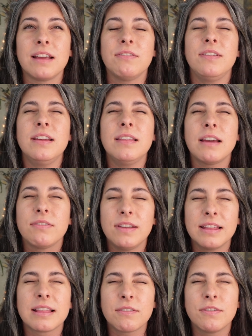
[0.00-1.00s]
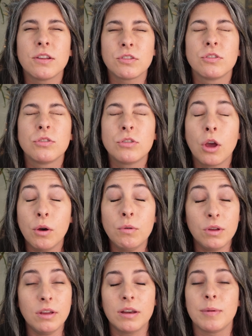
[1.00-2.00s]
I feel that feeling that felt so
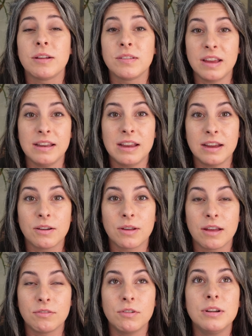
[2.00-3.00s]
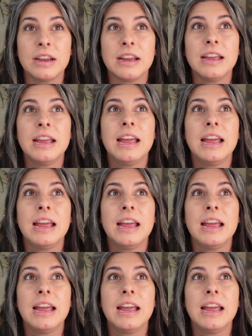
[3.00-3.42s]
good about San Diego, California.